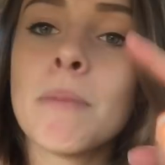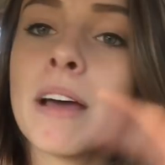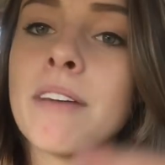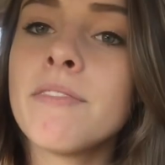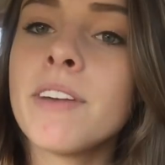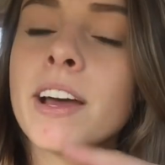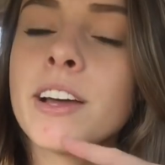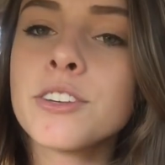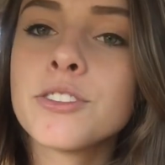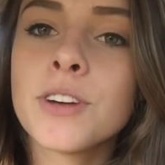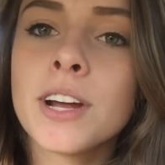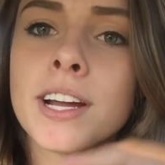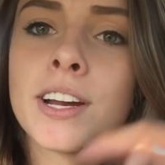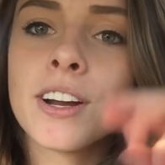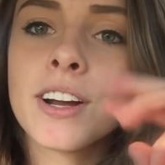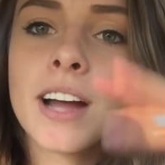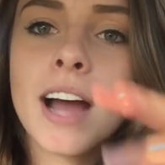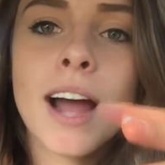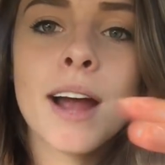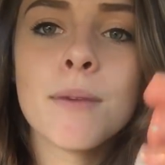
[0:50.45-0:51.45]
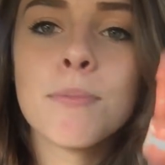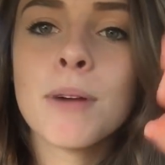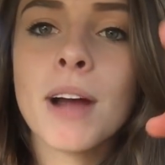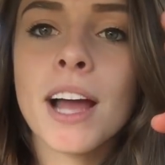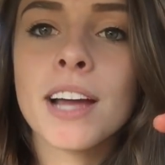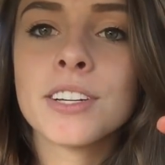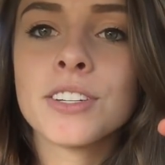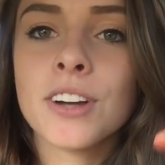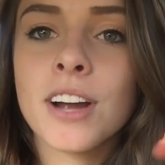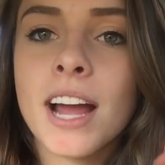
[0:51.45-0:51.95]
my vet, trainer,
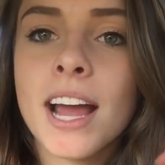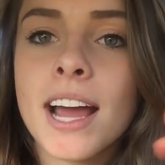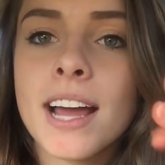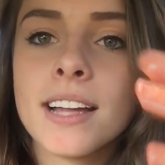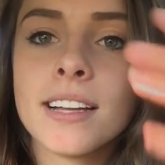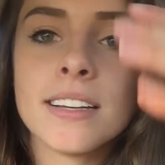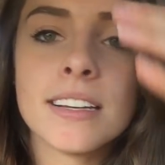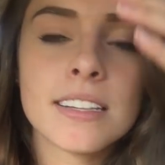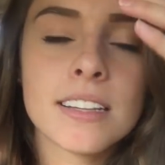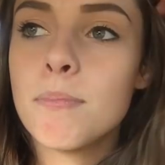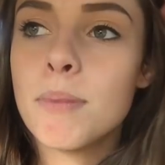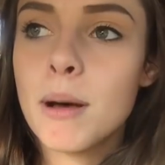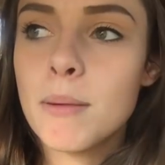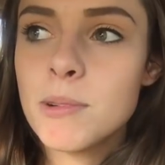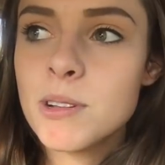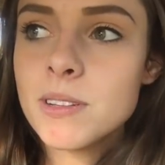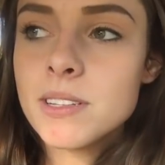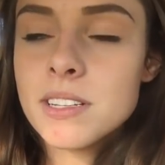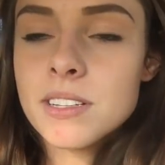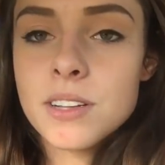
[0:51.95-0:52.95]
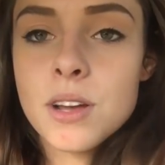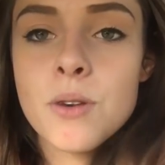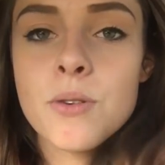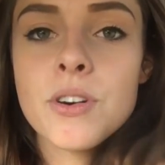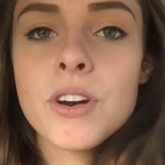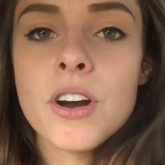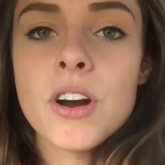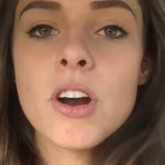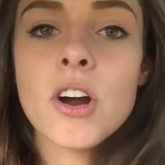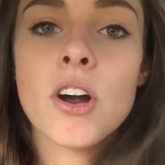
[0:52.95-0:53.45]
chiropractor, and Bubbles'
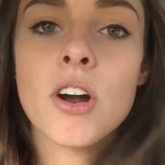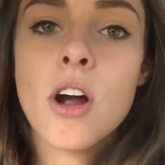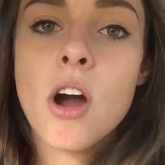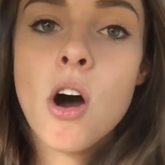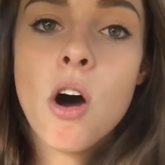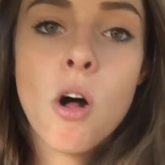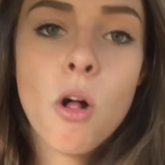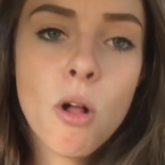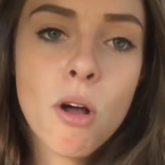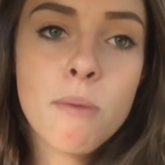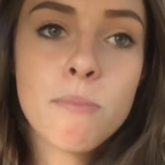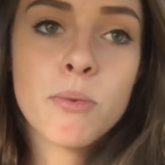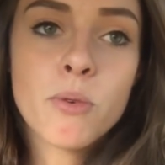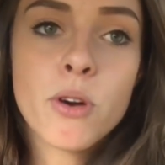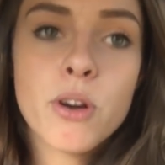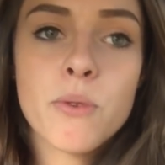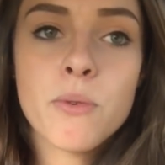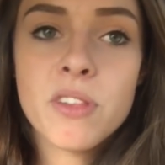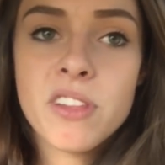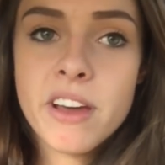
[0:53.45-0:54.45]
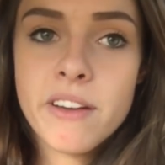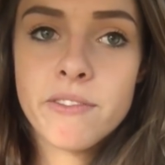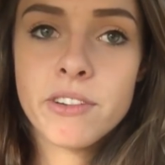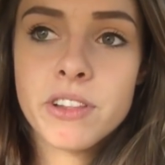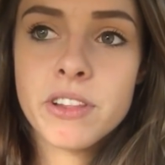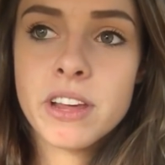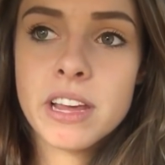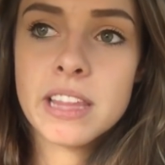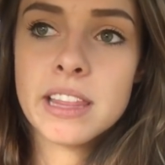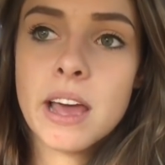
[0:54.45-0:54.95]
owner are all on board with
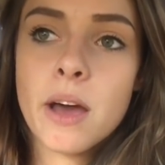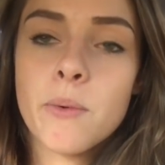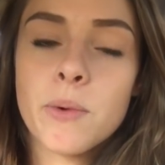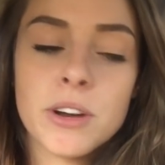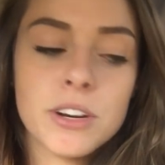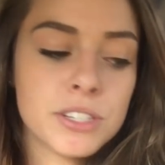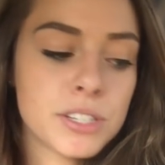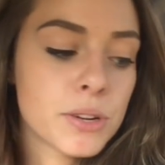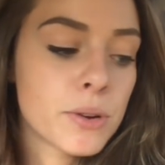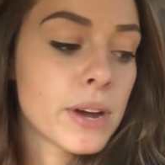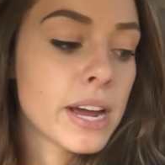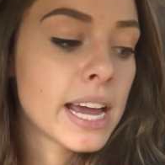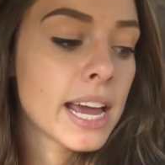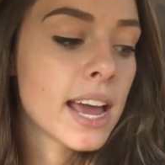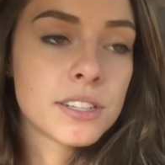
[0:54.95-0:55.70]
everything that we're doing.